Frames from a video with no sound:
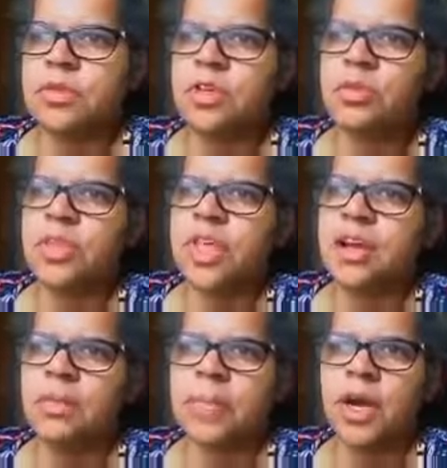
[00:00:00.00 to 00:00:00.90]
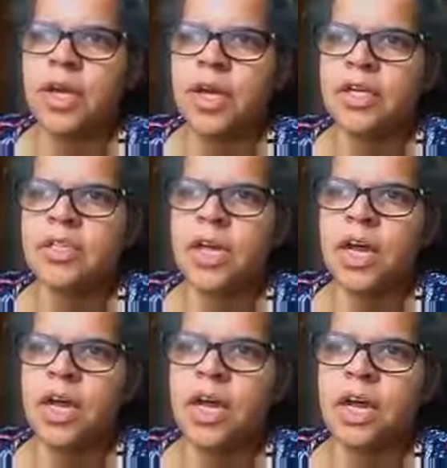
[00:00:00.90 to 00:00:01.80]
so with that in mind,
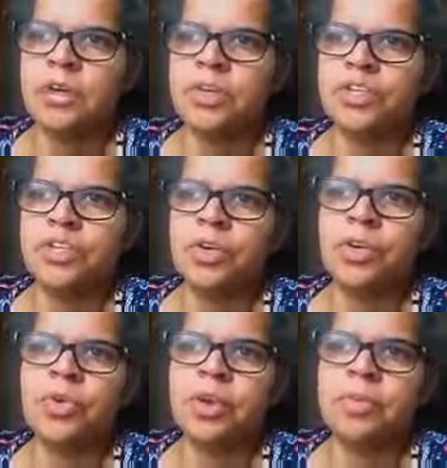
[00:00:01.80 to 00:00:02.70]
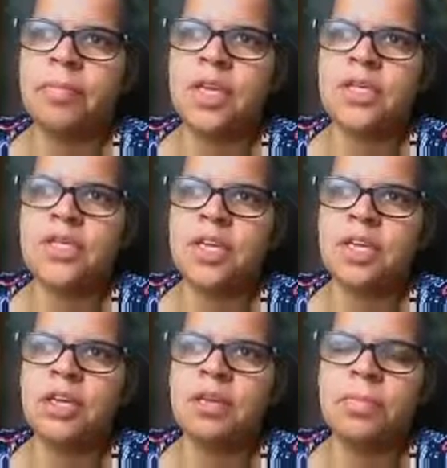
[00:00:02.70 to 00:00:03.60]
I want to show you an
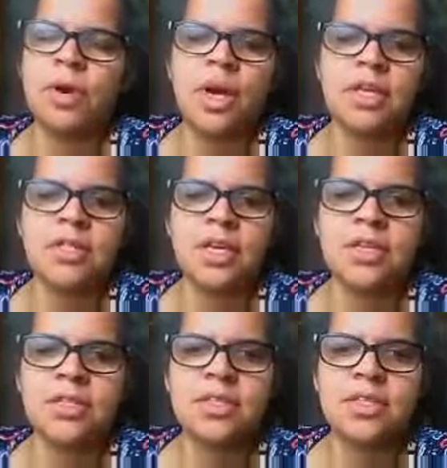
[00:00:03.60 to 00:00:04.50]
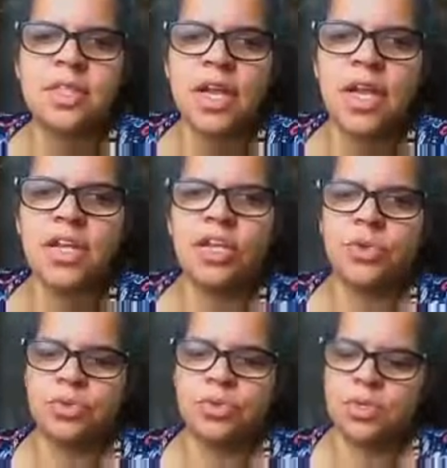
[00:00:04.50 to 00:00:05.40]
amazing process that I
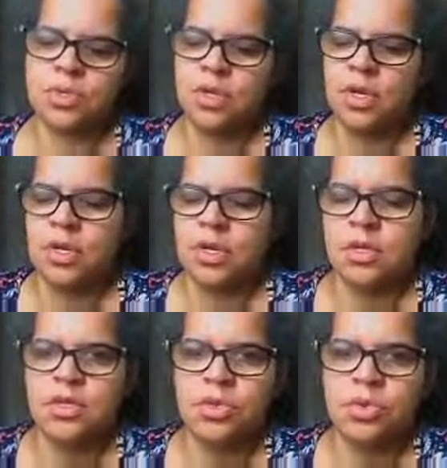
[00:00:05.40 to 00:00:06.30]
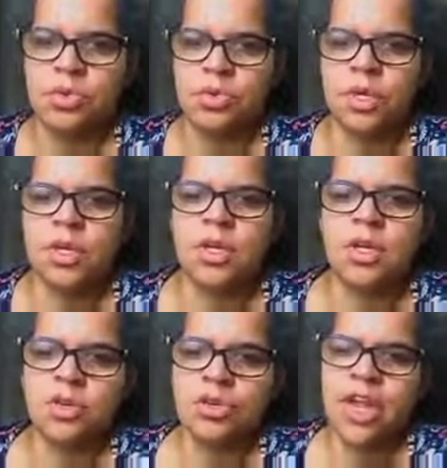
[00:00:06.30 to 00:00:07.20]
use to
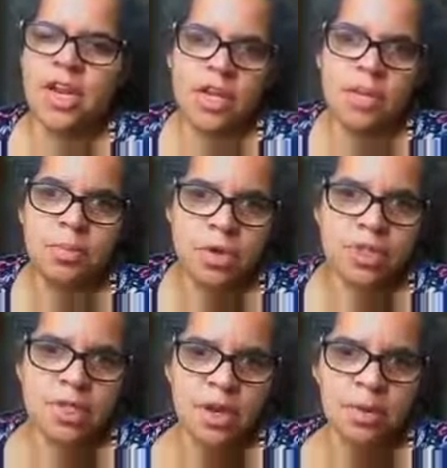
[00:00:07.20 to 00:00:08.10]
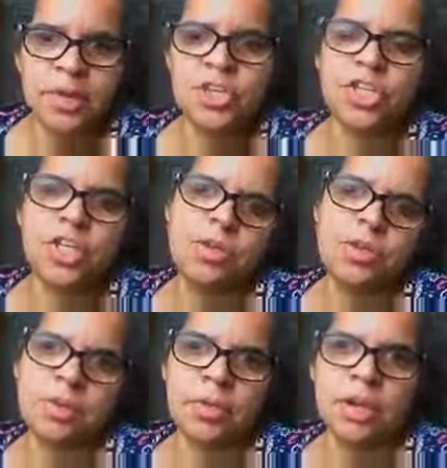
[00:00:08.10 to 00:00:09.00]
create ebooks on a budget
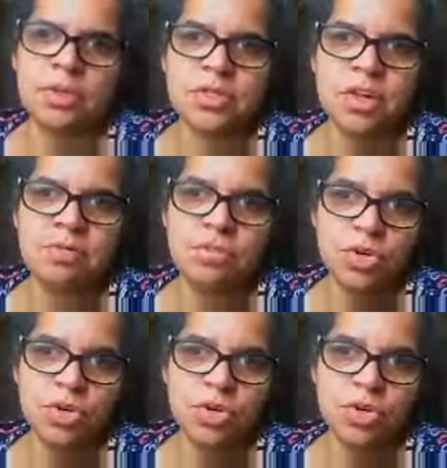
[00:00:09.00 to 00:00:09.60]
using Microsoft